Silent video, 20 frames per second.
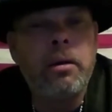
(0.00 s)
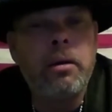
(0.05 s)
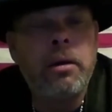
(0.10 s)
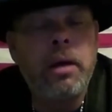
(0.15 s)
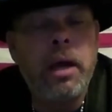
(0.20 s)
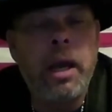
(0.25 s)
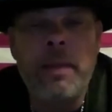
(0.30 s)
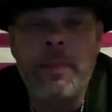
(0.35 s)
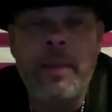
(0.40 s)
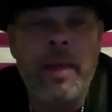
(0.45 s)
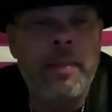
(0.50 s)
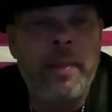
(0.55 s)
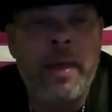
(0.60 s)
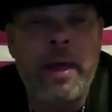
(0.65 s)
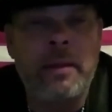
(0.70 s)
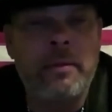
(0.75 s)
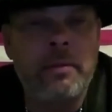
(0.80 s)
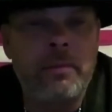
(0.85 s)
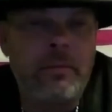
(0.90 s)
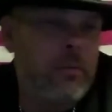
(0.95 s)

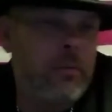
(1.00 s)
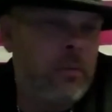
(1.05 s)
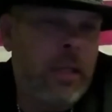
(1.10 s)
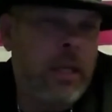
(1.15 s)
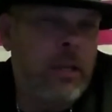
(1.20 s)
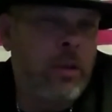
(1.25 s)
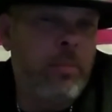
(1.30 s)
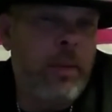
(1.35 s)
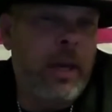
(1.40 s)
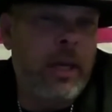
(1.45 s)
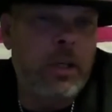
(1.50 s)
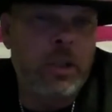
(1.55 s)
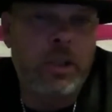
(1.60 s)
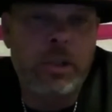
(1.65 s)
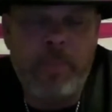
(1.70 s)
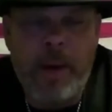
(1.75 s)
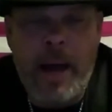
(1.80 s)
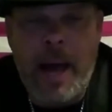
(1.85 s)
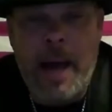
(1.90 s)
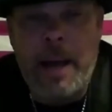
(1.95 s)
then you make your
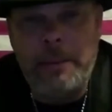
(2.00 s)
spot.